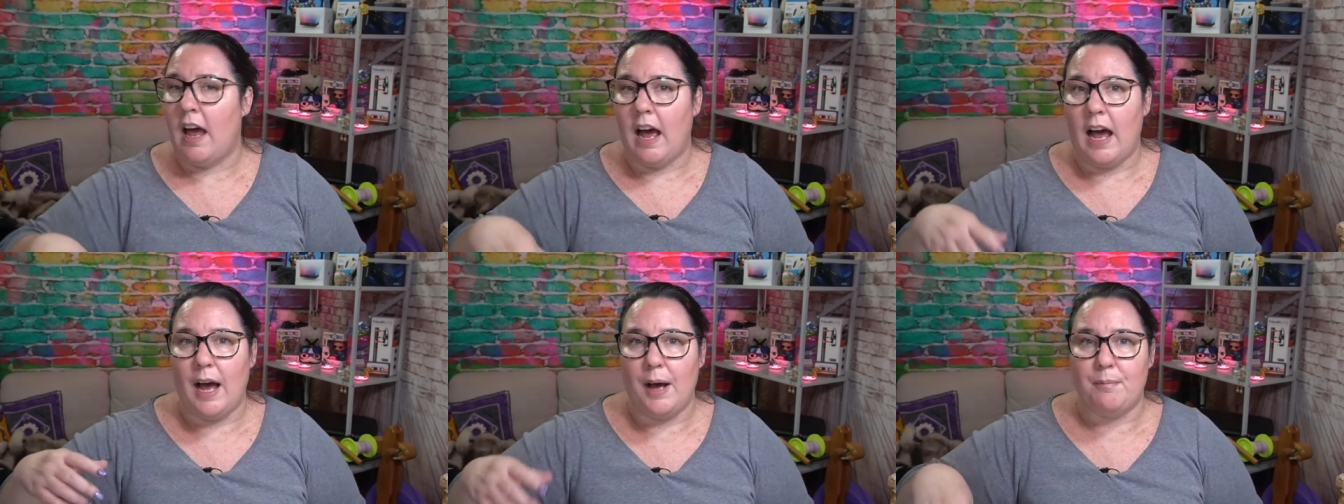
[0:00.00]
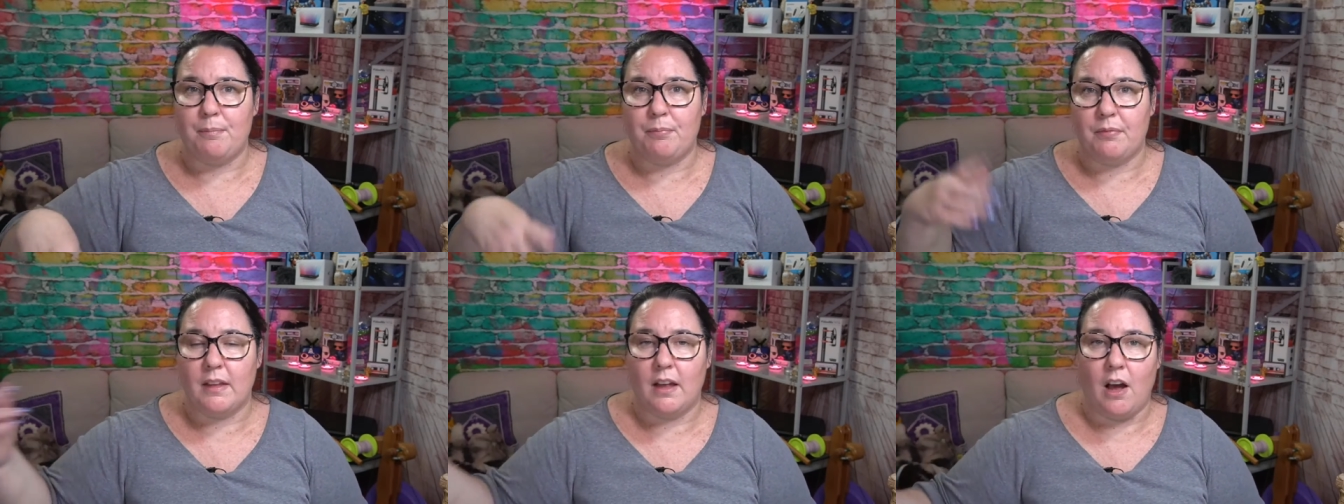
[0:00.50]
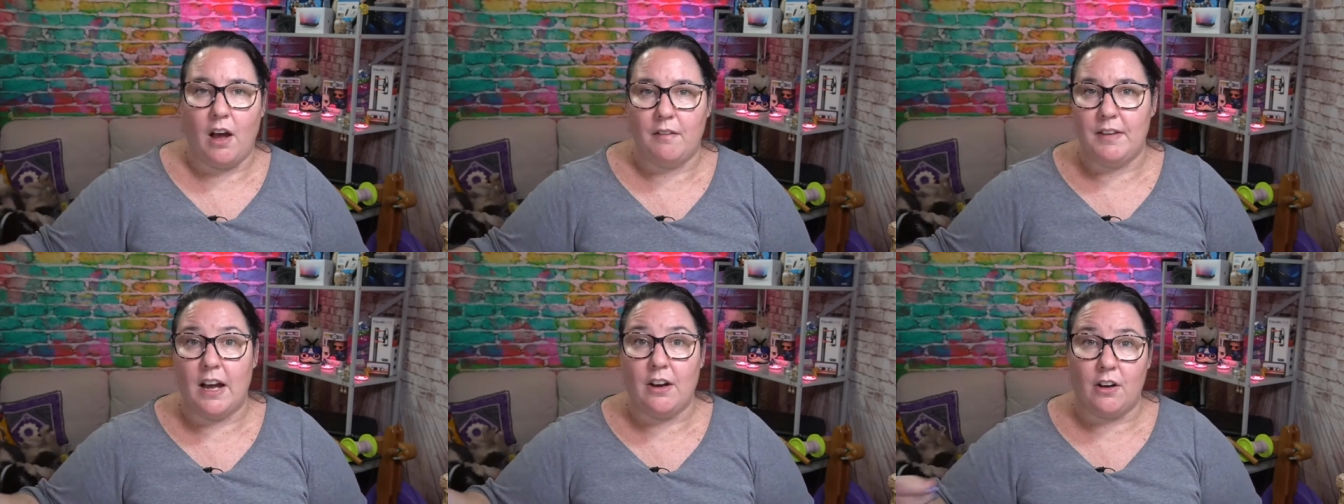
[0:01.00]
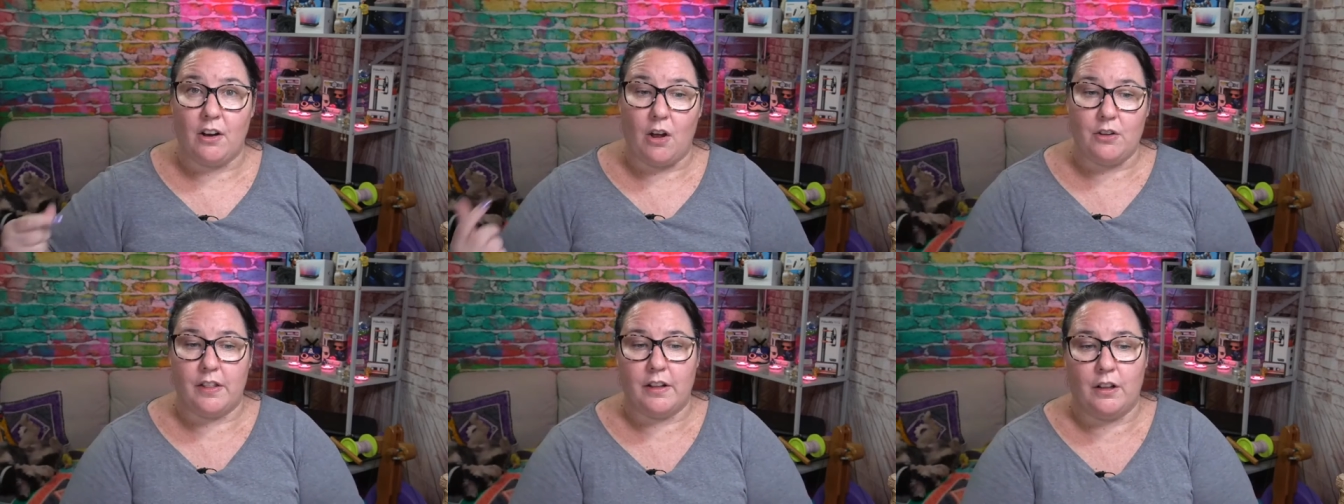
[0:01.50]
um, I'm now
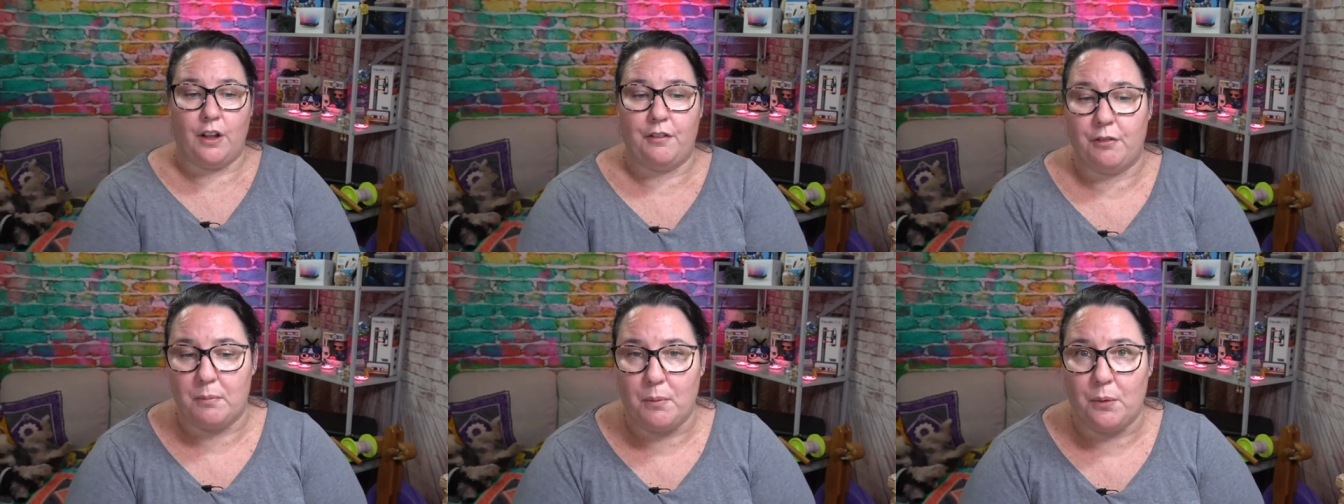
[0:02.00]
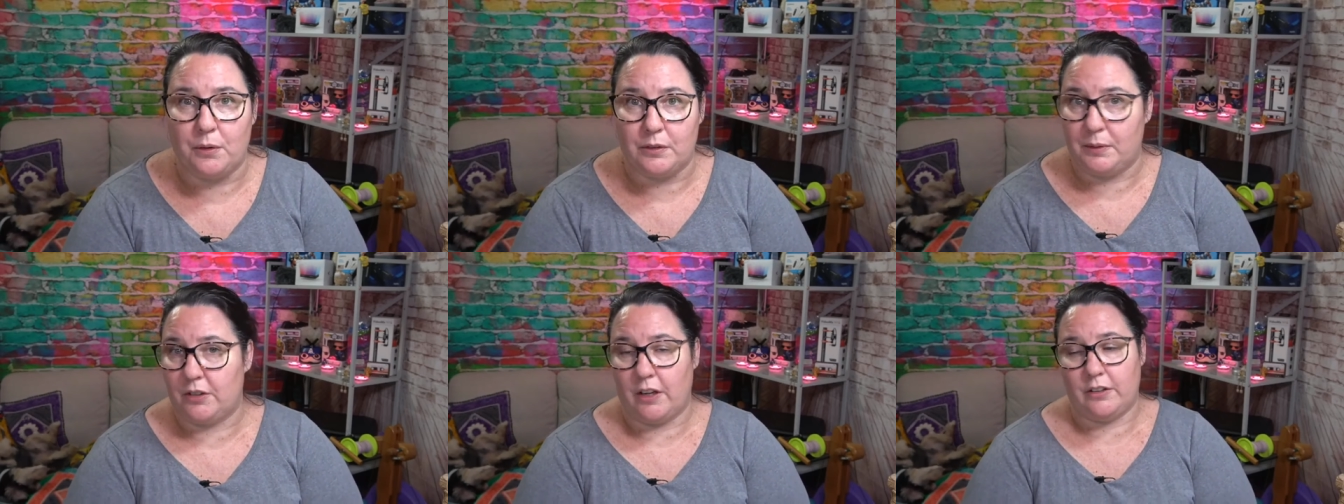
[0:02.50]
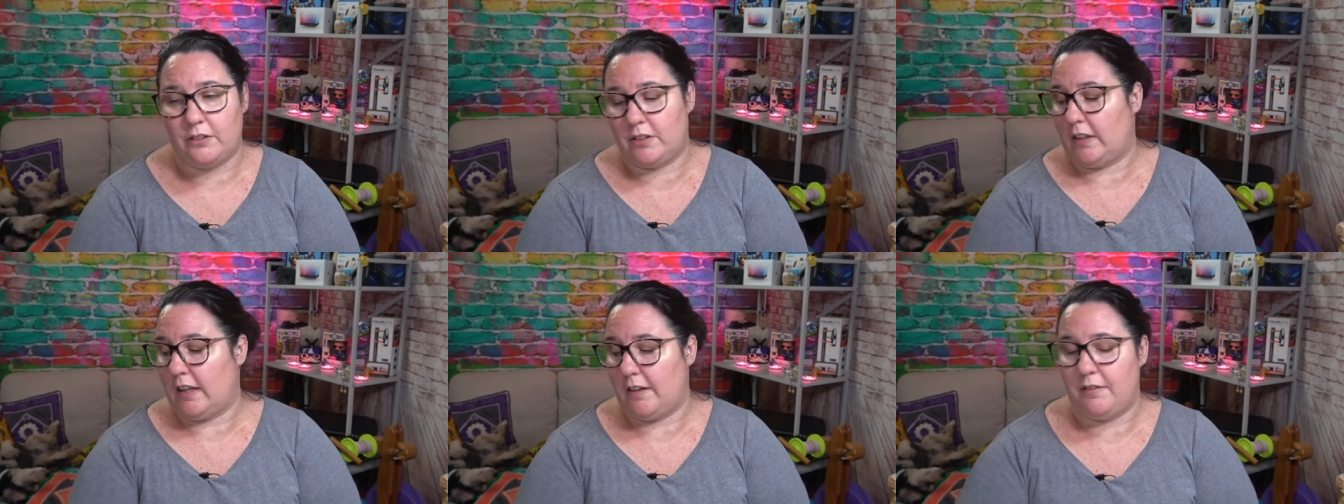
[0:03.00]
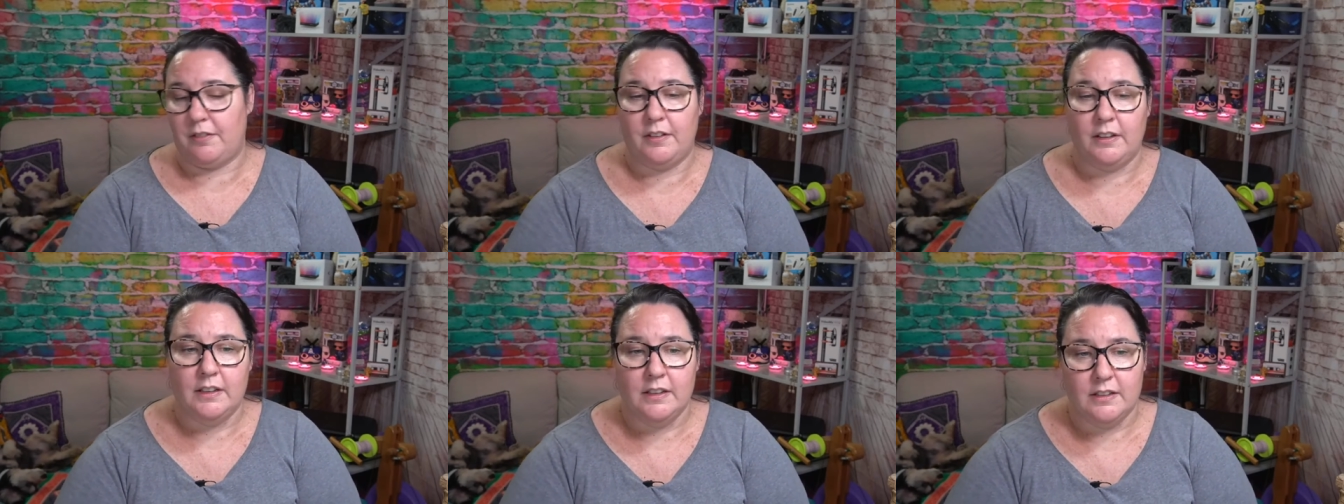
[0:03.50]
onto the Clover Amours, which I also love.
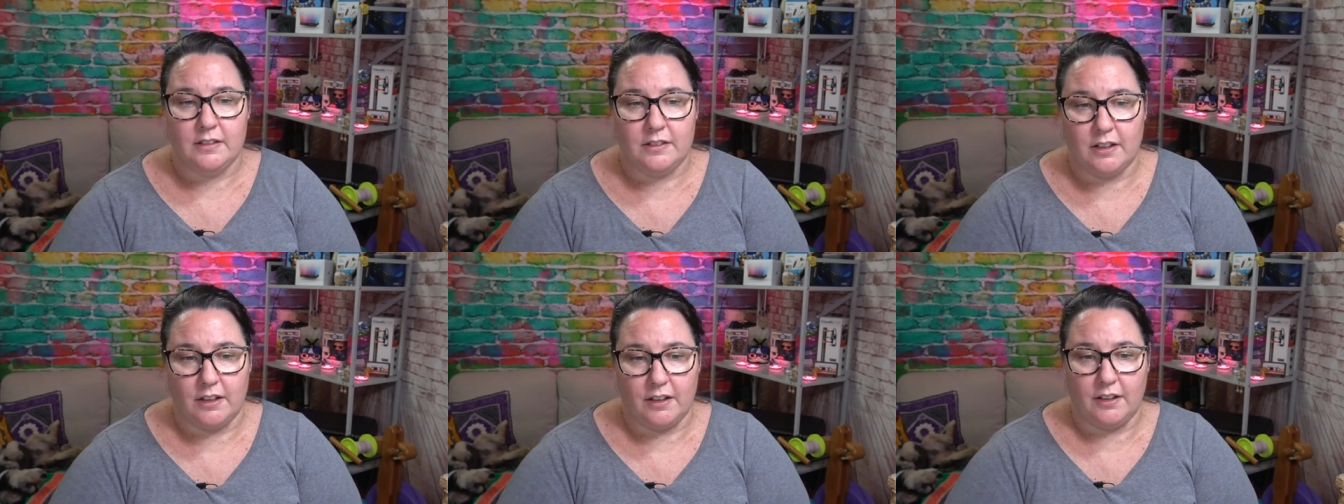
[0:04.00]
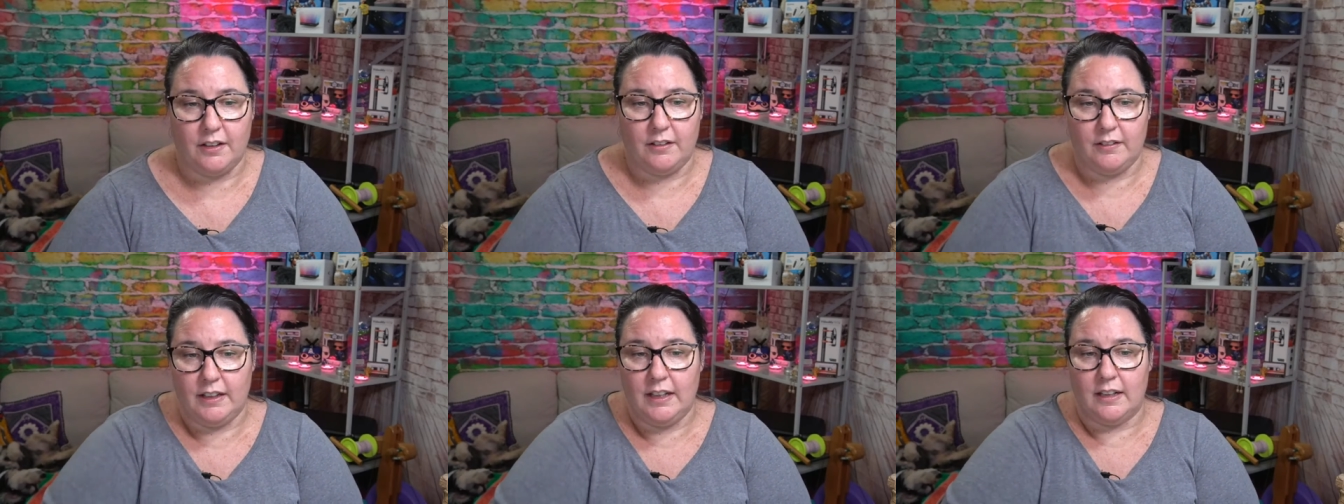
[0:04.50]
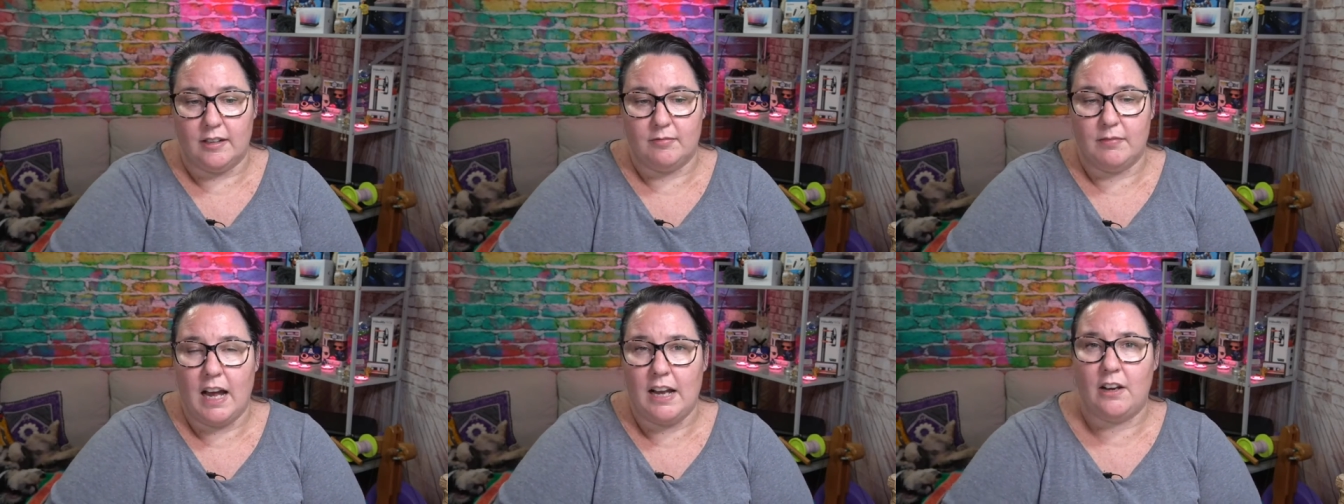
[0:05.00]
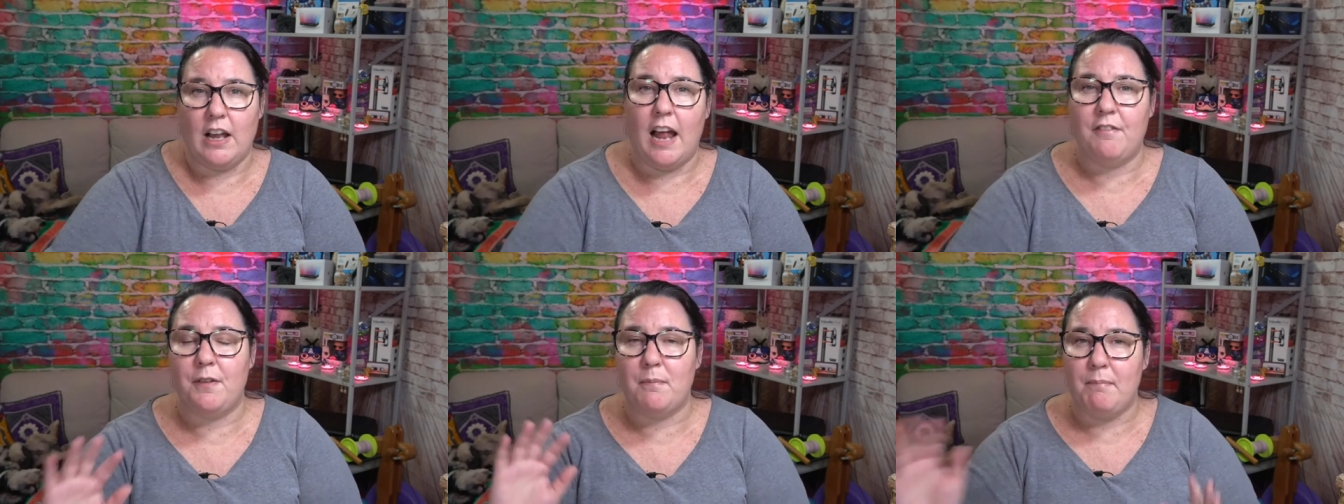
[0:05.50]
So yeah, and
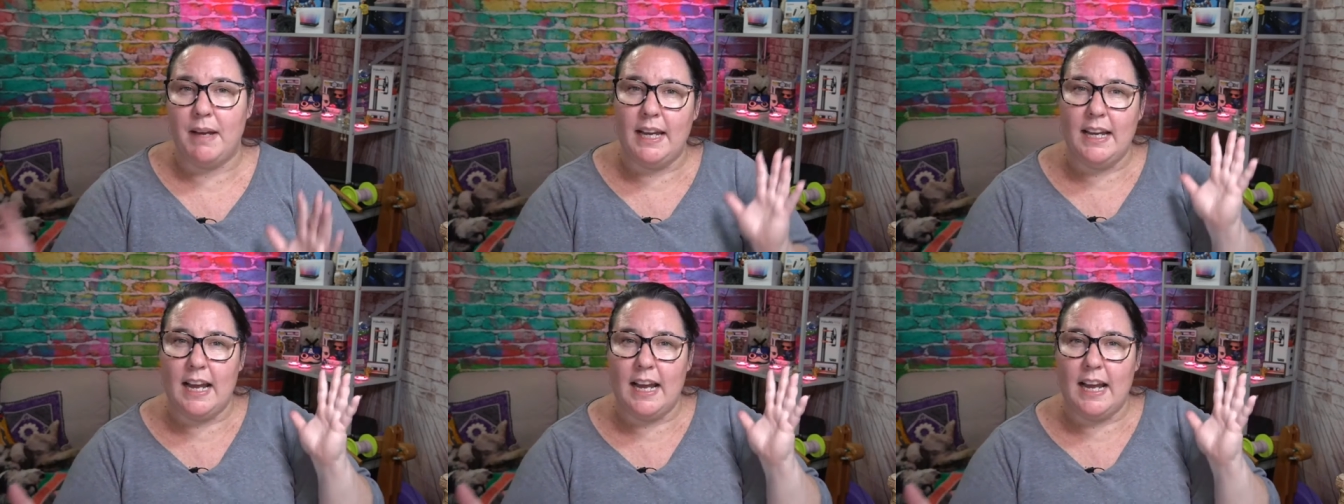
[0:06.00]
and for me,